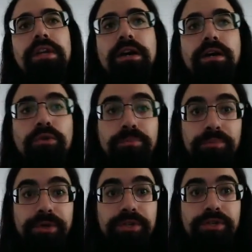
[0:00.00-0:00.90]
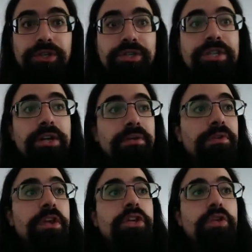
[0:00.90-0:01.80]
glute bridge itself,
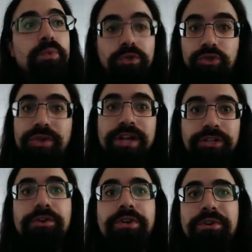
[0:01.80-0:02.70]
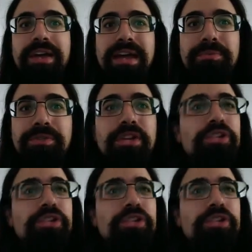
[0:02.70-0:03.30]
you will in fact train your abs.